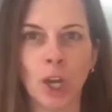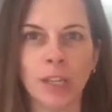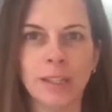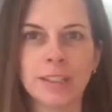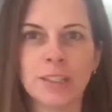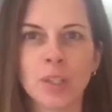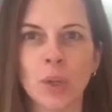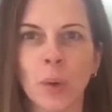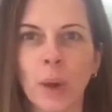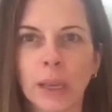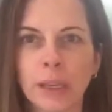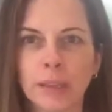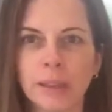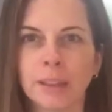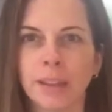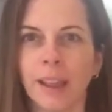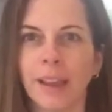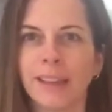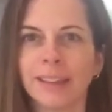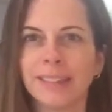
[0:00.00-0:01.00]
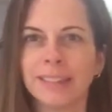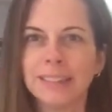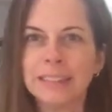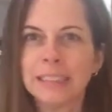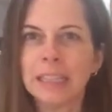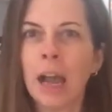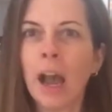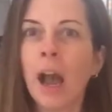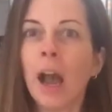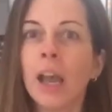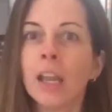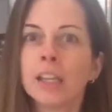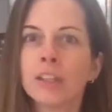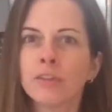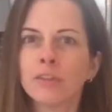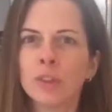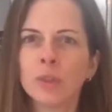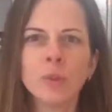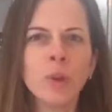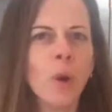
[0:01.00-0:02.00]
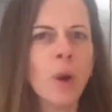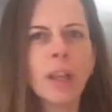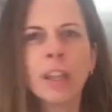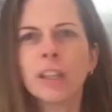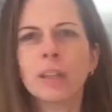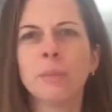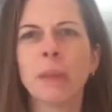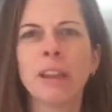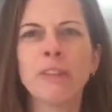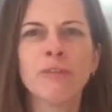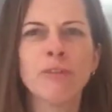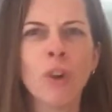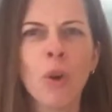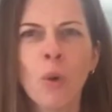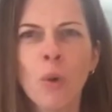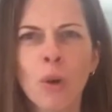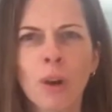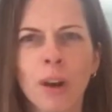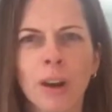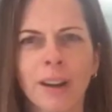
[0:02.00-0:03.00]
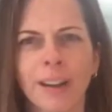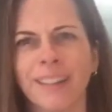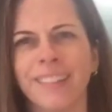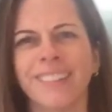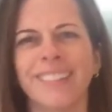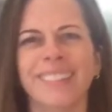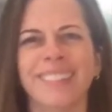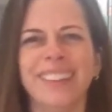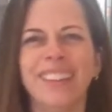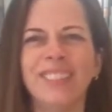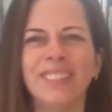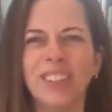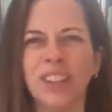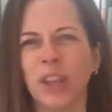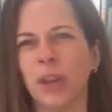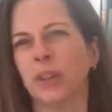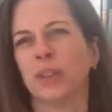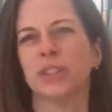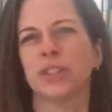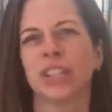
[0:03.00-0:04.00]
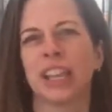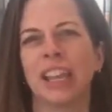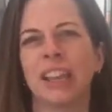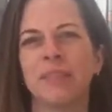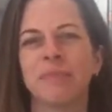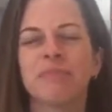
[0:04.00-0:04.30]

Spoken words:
So I can hide a few. No, I only made 4, even though there's 8.